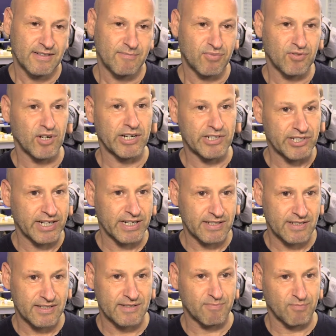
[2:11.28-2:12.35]

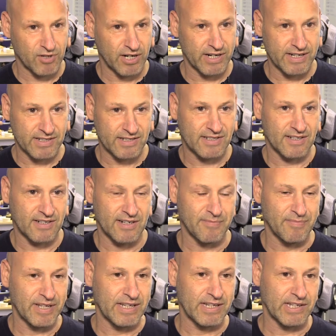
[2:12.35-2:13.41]
products are
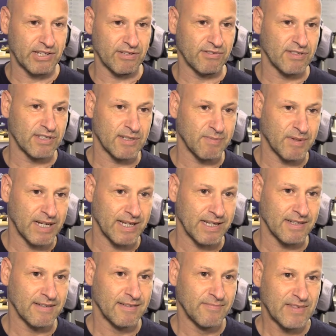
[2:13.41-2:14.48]
being used
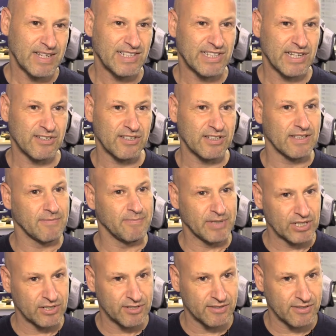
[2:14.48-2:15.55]
by essentially the
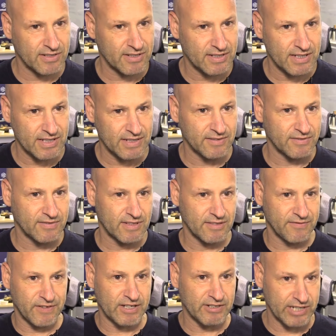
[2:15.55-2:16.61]
builders of
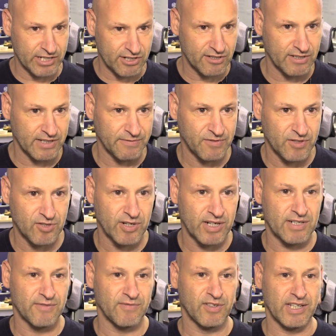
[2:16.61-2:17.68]
the foundational
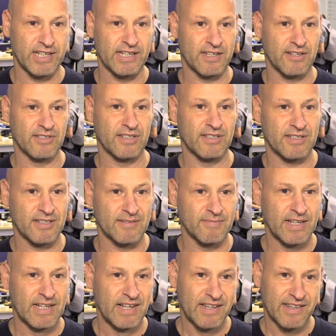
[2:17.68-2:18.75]
infrastructure for the
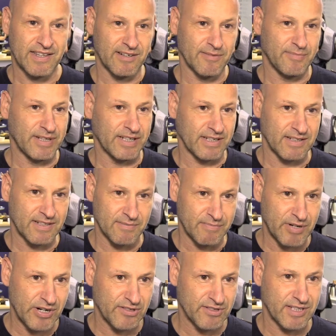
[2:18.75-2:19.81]
ecosystem. They're being
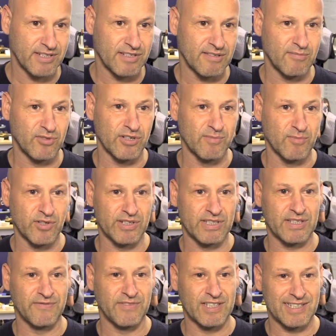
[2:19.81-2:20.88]
composed into more and more
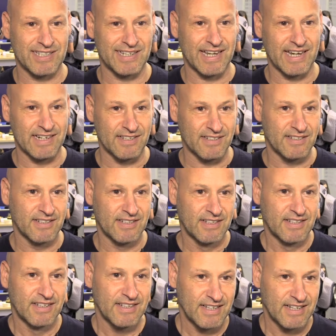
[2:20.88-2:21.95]
sophisticated
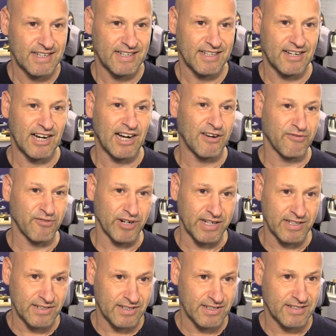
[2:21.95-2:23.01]

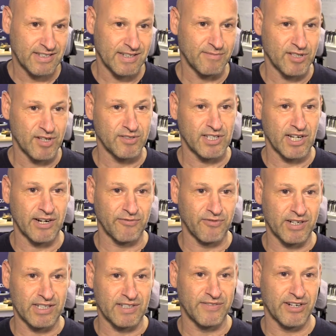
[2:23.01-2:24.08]
offerings. Some of those
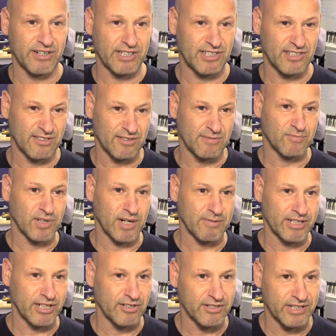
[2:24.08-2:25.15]
offerings very soon,
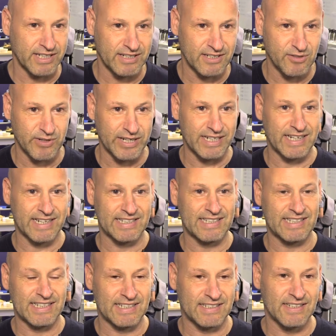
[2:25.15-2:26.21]
probably early
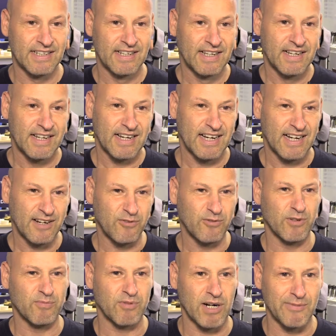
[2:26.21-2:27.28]
2019,
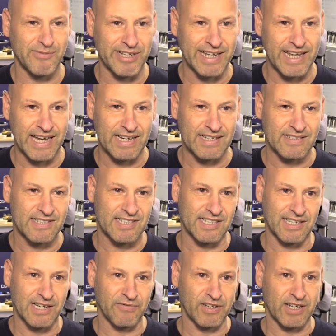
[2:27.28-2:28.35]
will probably gain
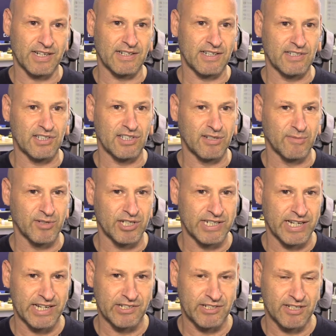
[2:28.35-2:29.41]
significant consumer
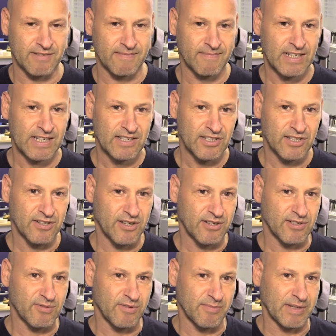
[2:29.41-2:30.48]
attention. So
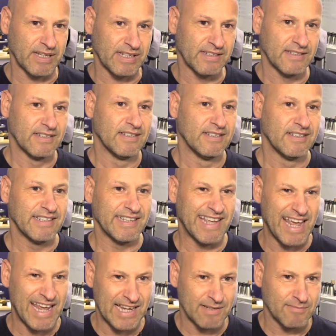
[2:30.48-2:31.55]
those will be
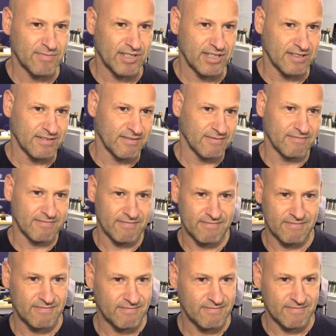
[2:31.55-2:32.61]
games and